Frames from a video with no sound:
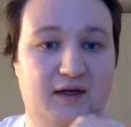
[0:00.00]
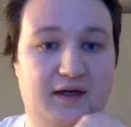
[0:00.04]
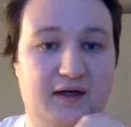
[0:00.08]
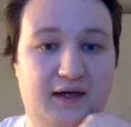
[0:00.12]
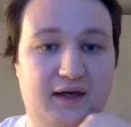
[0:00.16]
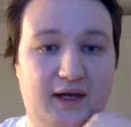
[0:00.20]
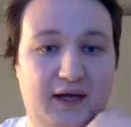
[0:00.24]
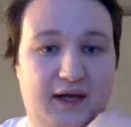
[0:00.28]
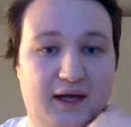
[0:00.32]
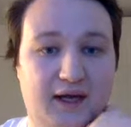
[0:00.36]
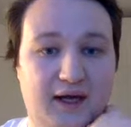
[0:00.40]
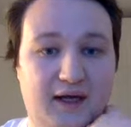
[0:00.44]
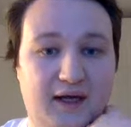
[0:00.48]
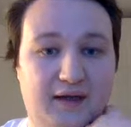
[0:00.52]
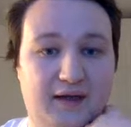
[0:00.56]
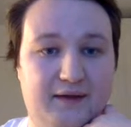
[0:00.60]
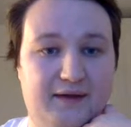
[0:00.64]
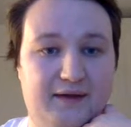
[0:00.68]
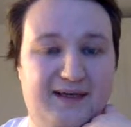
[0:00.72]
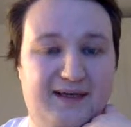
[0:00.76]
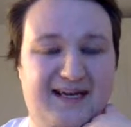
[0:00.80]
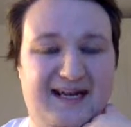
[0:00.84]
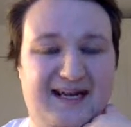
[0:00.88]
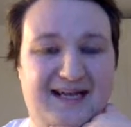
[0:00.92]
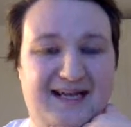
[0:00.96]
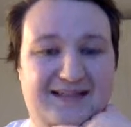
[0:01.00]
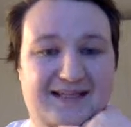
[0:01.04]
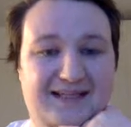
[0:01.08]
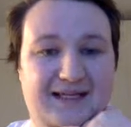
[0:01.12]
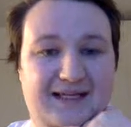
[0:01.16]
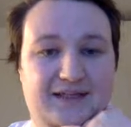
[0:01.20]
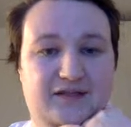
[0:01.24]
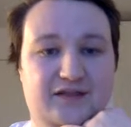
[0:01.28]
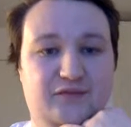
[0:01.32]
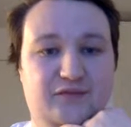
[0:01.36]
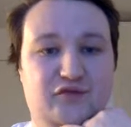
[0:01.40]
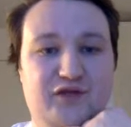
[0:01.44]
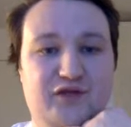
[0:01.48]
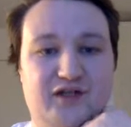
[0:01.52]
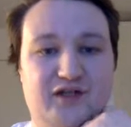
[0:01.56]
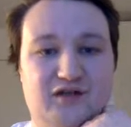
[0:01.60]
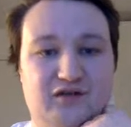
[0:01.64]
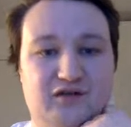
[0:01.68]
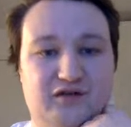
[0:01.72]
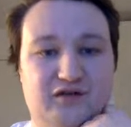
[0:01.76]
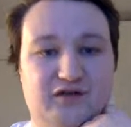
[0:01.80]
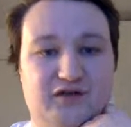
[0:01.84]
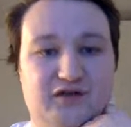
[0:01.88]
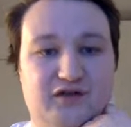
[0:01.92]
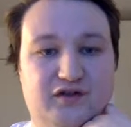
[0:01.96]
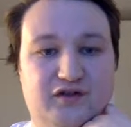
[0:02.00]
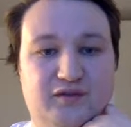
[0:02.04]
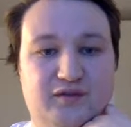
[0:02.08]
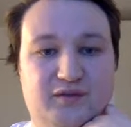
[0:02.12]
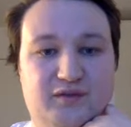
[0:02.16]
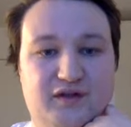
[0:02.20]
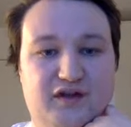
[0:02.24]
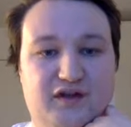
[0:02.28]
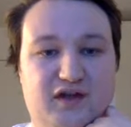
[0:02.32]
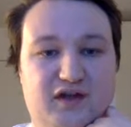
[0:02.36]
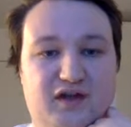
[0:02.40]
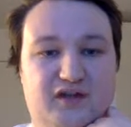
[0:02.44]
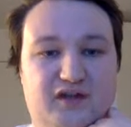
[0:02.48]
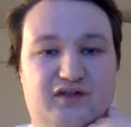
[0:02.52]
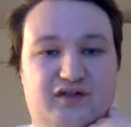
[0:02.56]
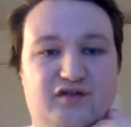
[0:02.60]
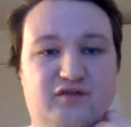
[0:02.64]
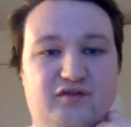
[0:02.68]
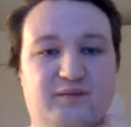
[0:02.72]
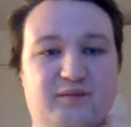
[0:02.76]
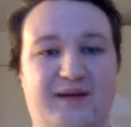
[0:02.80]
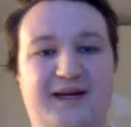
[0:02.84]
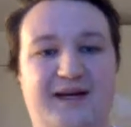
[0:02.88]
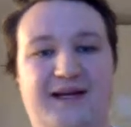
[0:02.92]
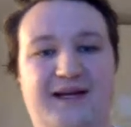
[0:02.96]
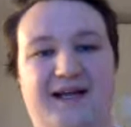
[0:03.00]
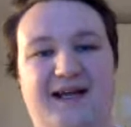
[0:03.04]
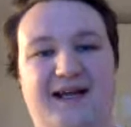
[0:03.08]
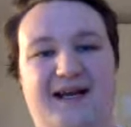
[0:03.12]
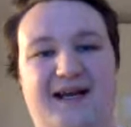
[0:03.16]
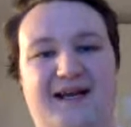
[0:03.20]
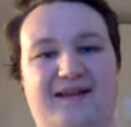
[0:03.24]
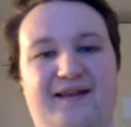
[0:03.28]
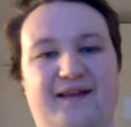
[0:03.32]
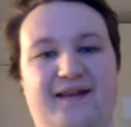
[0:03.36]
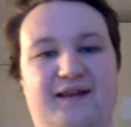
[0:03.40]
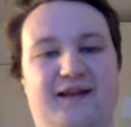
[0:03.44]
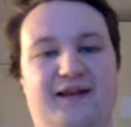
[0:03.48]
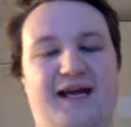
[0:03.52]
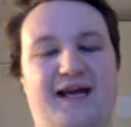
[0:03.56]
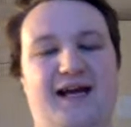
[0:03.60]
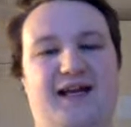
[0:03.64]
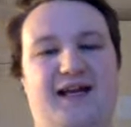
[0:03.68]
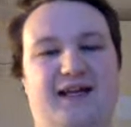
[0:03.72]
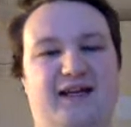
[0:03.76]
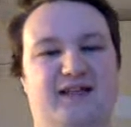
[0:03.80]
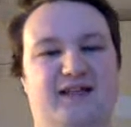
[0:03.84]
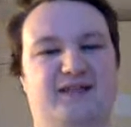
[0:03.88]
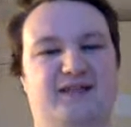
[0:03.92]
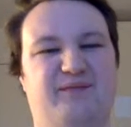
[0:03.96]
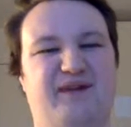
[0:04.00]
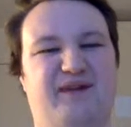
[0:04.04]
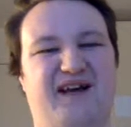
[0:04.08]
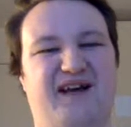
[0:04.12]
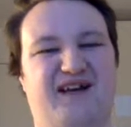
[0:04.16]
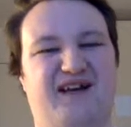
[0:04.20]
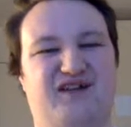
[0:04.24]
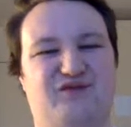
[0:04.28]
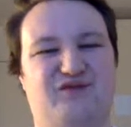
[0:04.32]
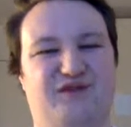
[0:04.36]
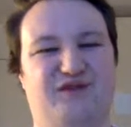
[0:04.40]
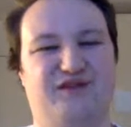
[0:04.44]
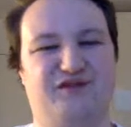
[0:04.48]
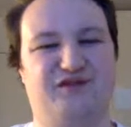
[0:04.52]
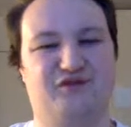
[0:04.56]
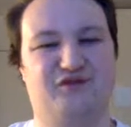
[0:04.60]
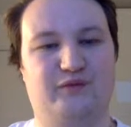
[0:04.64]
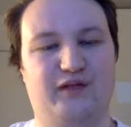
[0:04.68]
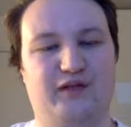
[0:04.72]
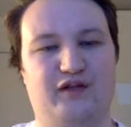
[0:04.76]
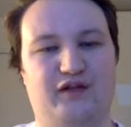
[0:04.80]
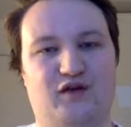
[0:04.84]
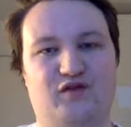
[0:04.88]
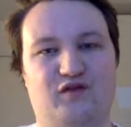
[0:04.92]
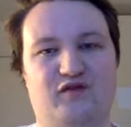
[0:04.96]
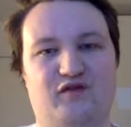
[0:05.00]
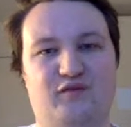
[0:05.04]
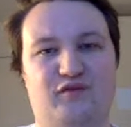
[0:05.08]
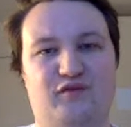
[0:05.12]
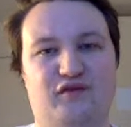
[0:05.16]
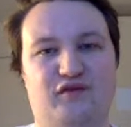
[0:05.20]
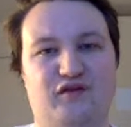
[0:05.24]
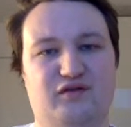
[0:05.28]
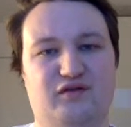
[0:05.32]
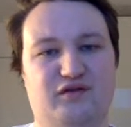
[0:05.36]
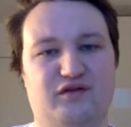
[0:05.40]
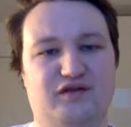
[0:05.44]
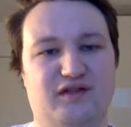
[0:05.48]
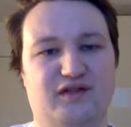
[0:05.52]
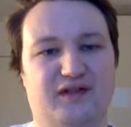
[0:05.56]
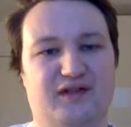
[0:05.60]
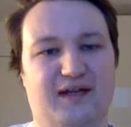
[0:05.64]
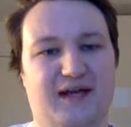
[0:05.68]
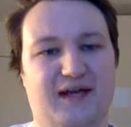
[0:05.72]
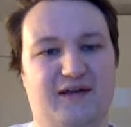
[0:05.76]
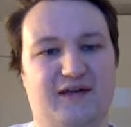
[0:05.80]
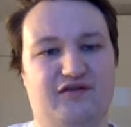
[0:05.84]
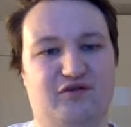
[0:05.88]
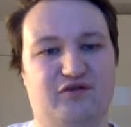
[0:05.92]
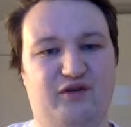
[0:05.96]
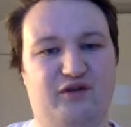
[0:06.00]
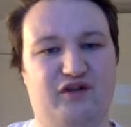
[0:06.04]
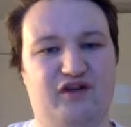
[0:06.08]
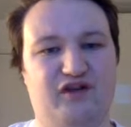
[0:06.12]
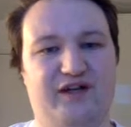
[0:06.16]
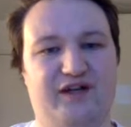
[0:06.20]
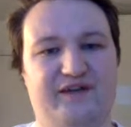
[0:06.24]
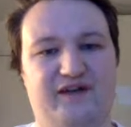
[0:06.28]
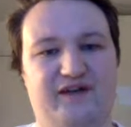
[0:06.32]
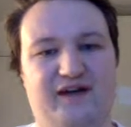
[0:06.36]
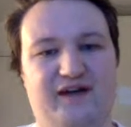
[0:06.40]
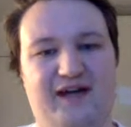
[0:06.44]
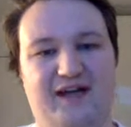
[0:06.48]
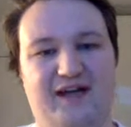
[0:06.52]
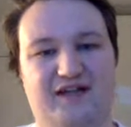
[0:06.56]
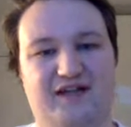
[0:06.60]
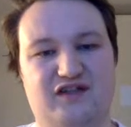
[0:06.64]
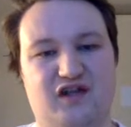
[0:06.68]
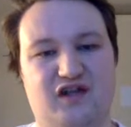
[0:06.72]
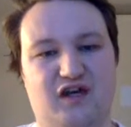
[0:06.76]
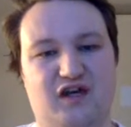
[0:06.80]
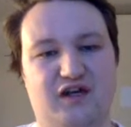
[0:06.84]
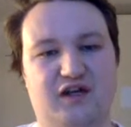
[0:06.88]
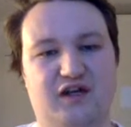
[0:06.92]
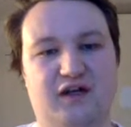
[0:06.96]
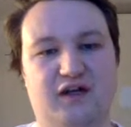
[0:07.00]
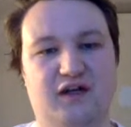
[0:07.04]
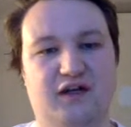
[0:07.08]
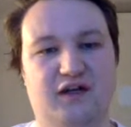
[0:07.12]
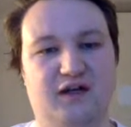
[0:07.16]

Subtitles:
It has had some regionals too, but not too many. And I think they had like a Spanish one that was really overproduced and that everyone could get their hands on.